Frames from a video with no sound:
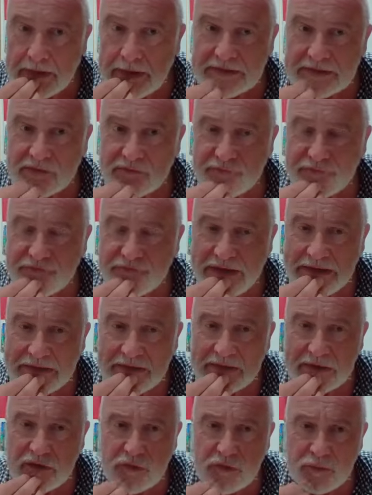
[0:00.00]
uh, to feeling
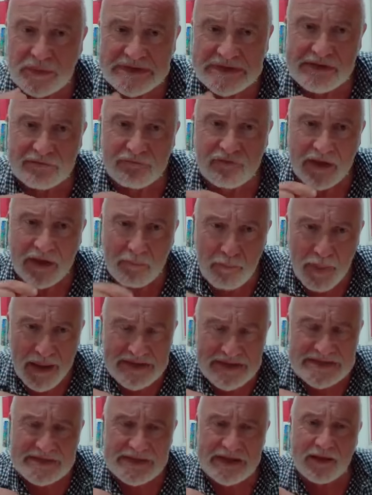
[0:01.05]
that humans have the
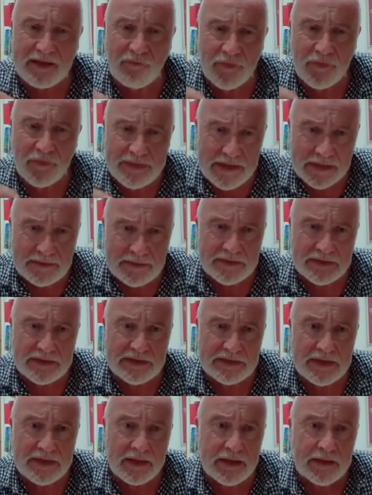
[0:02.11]
capacity and the
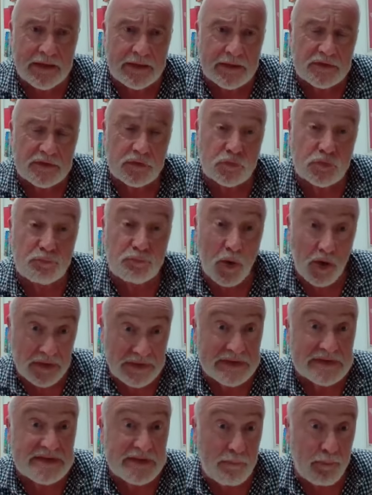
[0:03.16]
dignity to
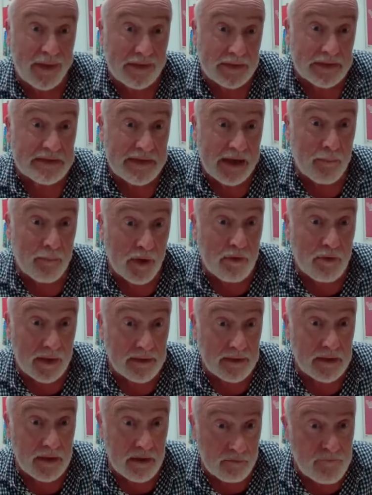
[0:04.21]
participate in
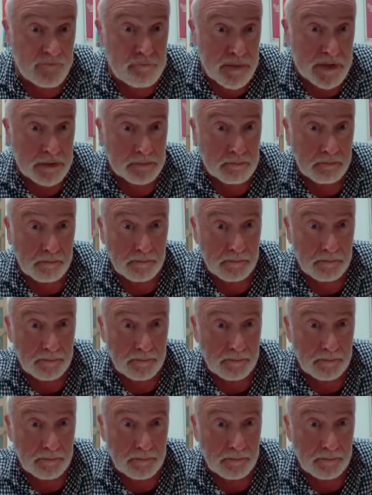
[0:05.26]
democratic government.